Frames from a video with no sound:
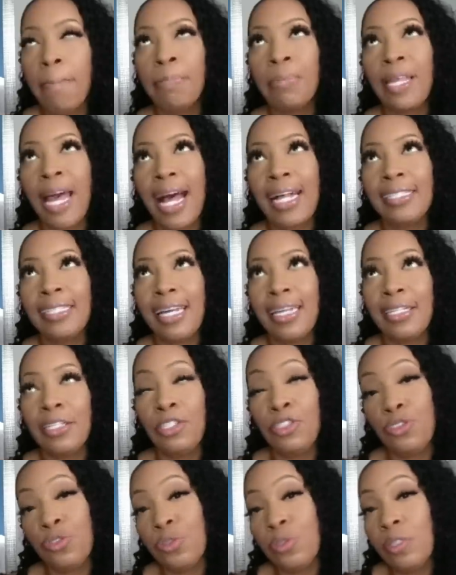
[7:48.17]
Guys, that
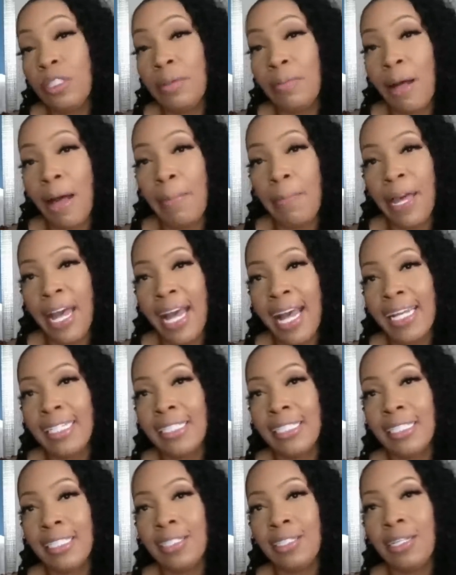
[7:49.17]
is truly my
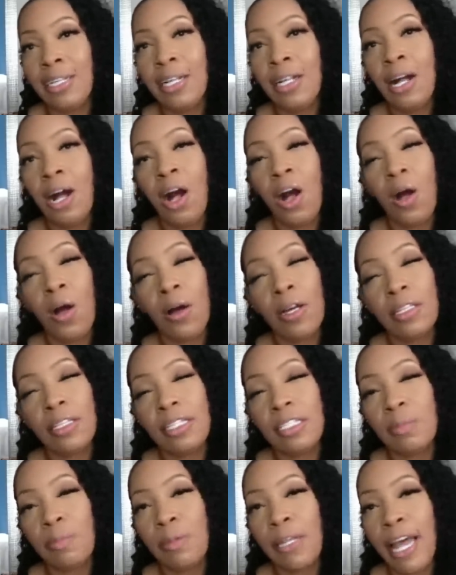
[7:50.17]
passion on
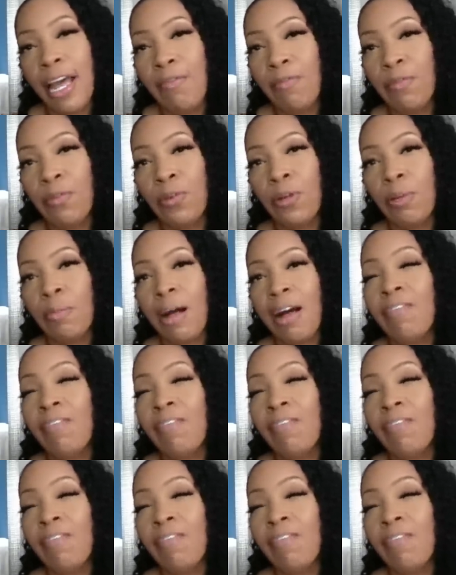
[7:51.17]
this platform.